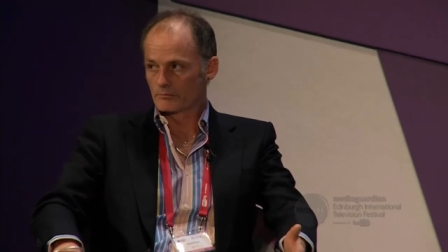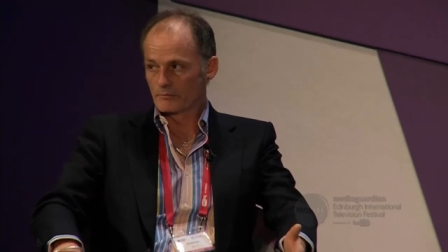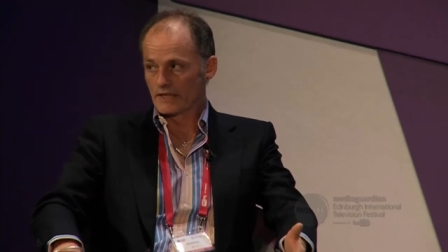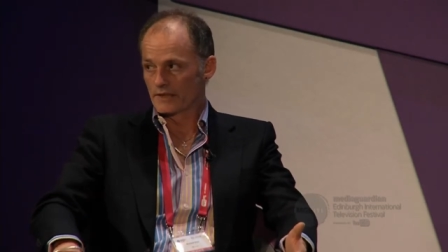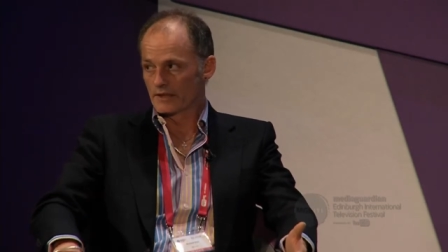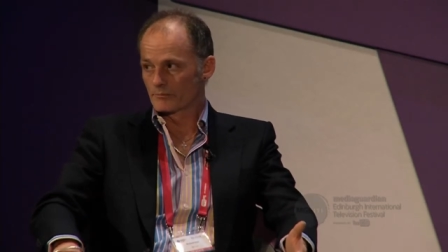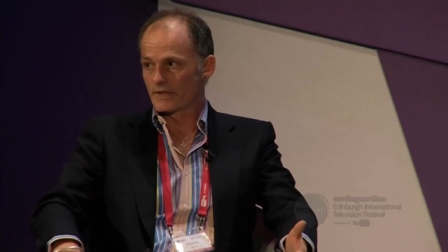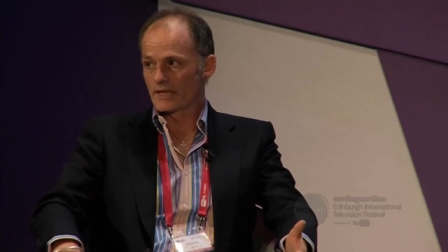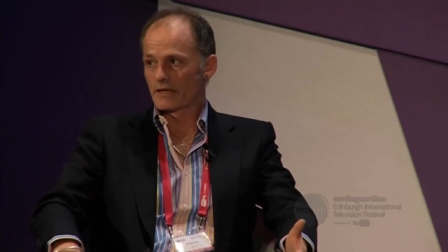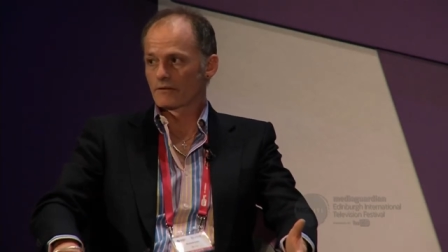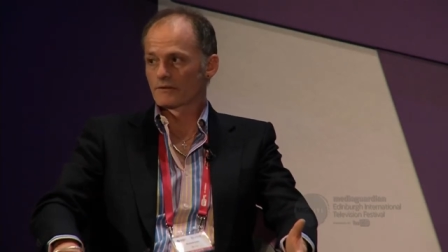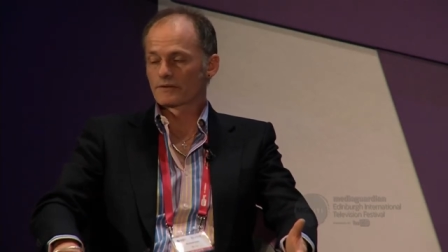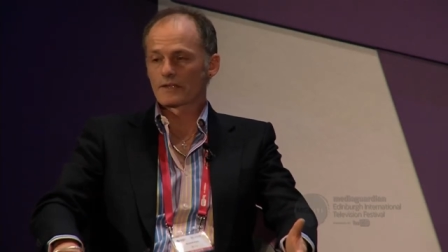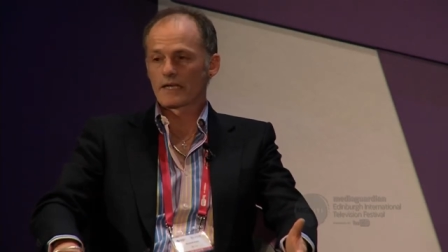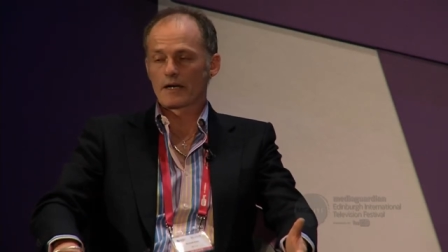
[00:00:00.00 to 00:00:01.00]
million
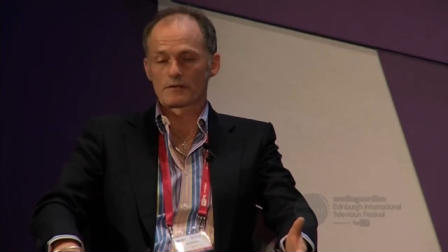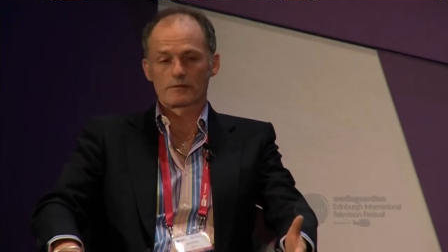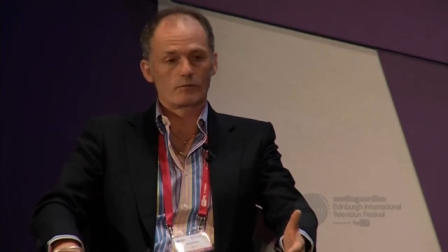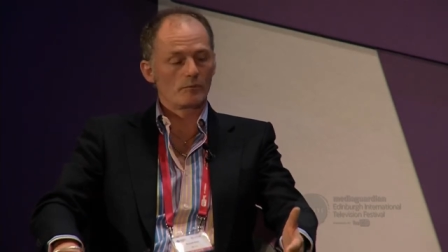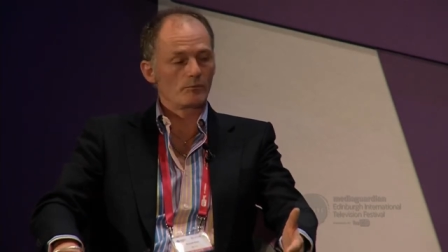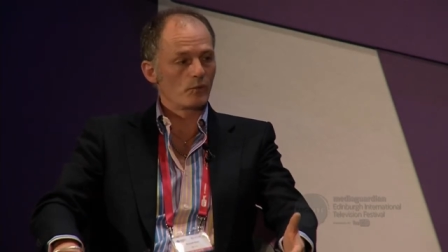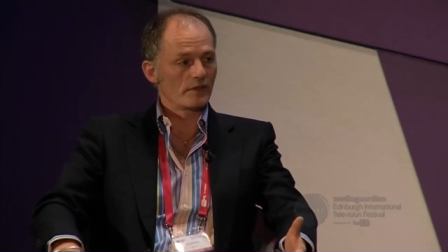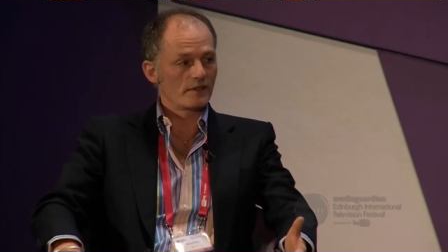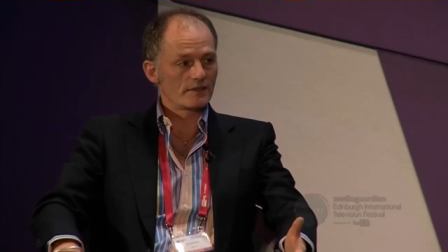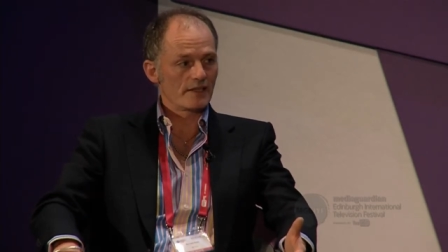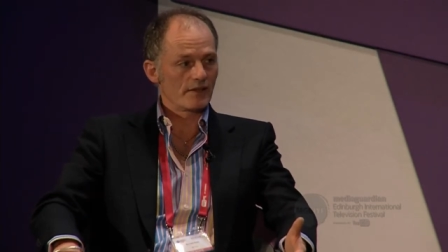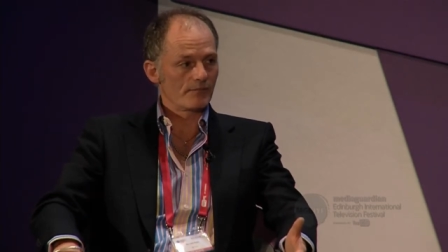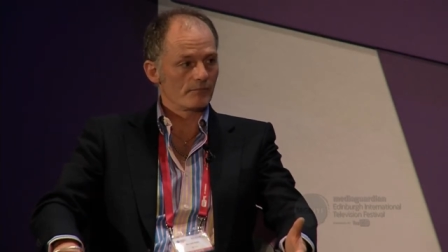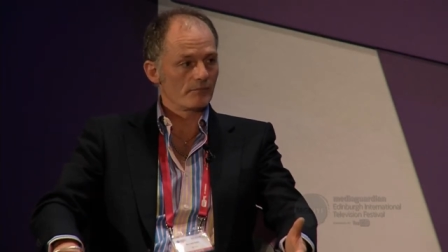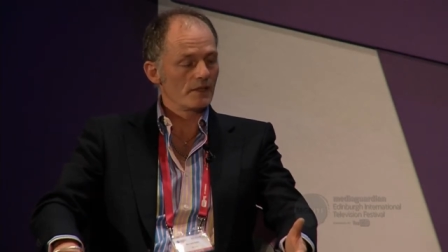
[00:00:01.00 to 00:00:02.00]
pounds out of
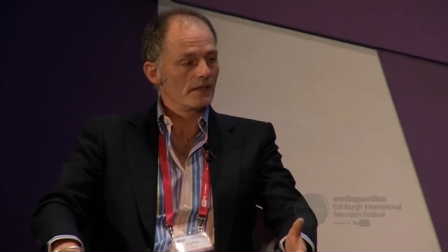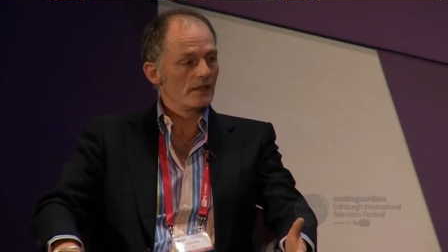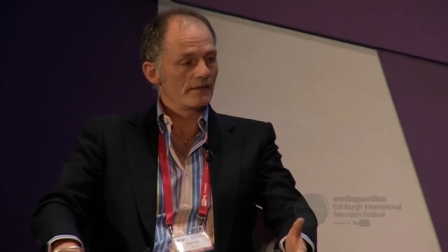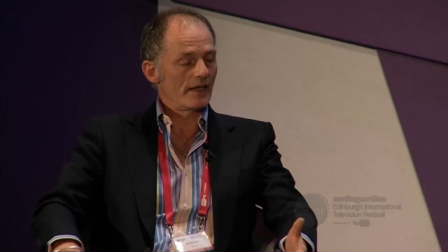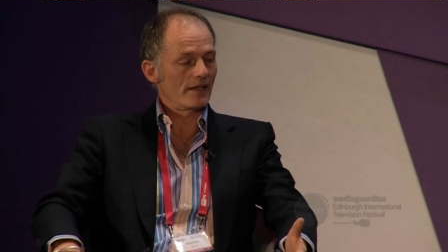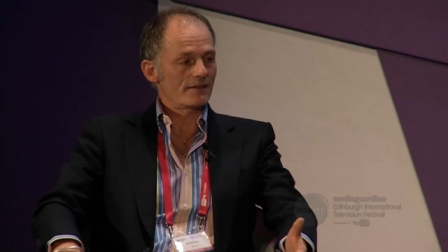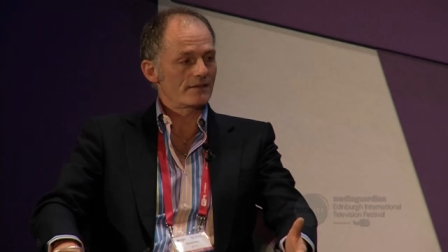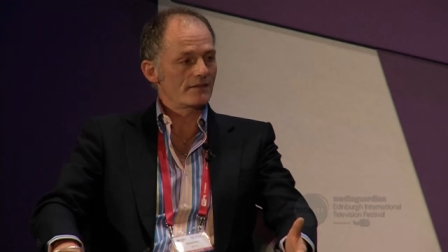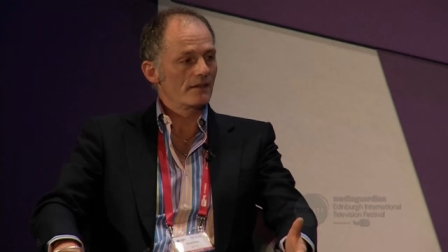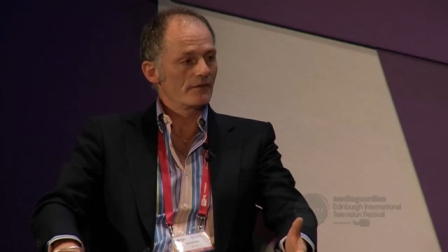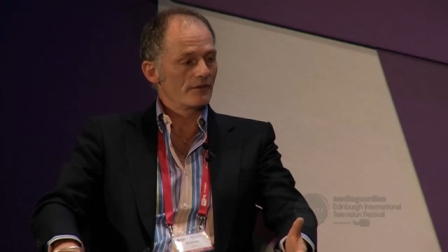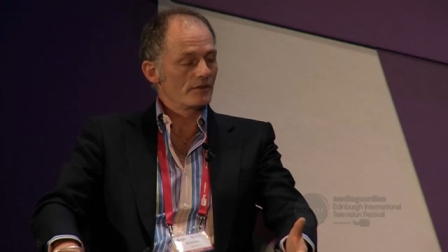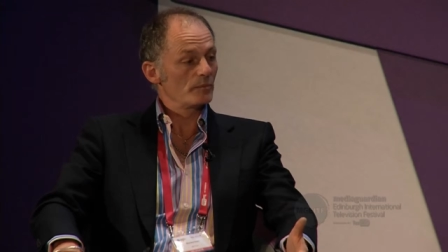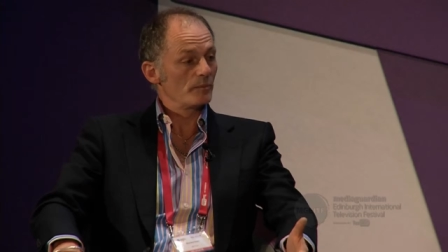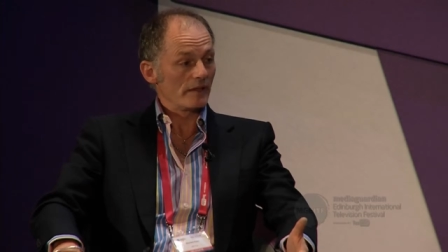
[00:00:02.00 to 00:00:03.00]
1.7. That's
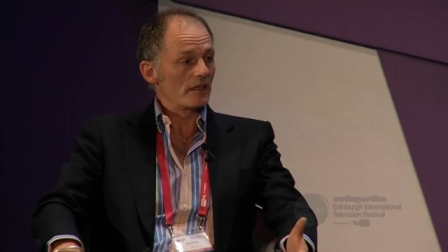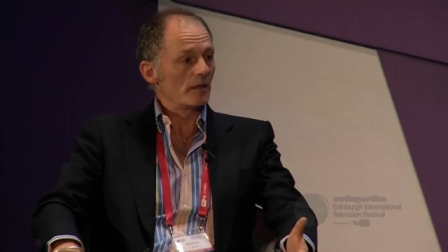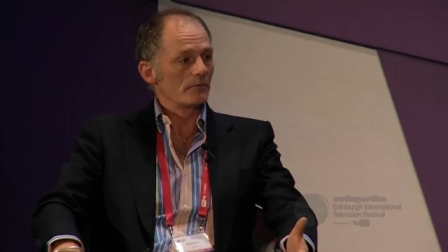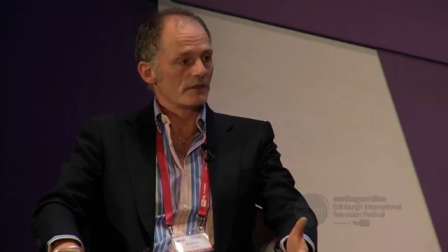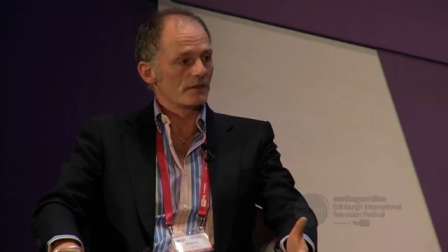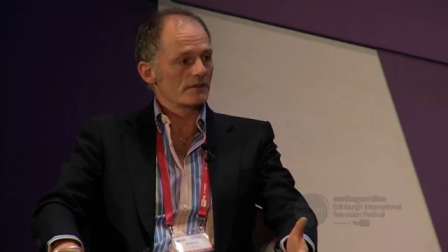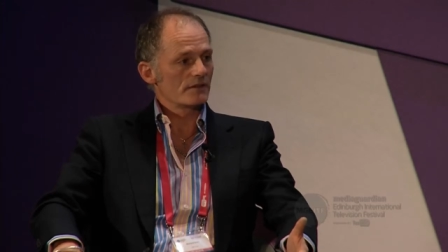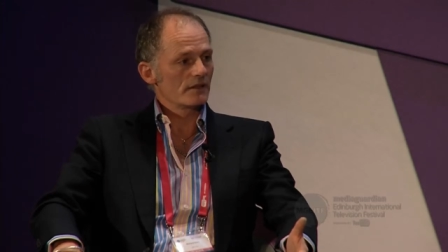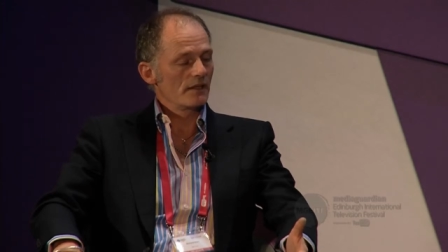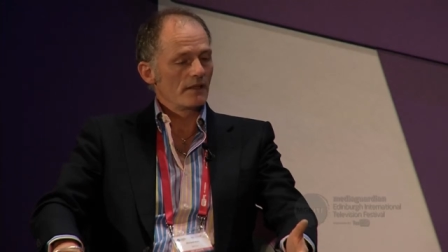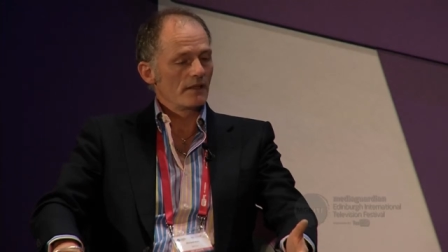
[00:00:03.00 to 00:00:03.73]
those are big numbers.